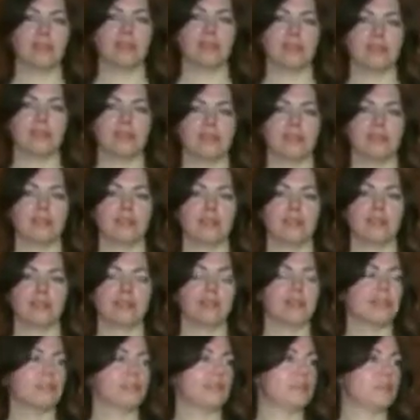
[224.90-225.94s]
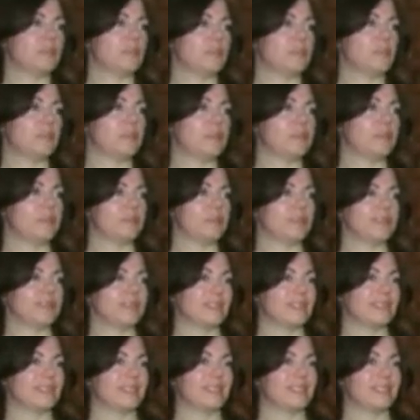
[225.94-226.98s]

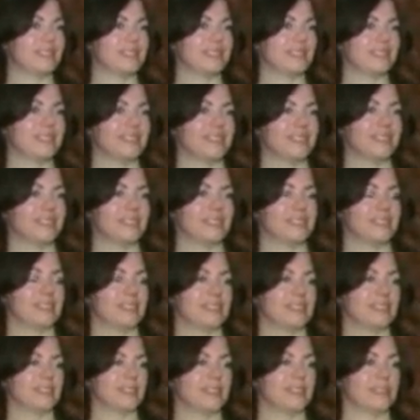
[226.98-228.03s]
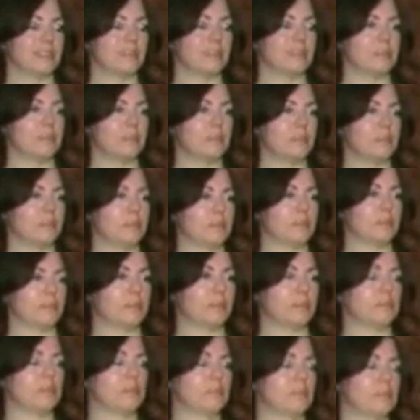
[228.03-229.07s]

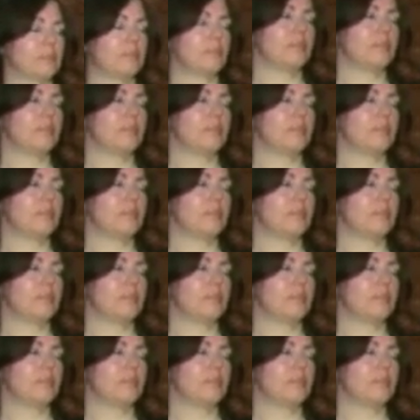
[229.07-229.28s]
This person isn't speaking.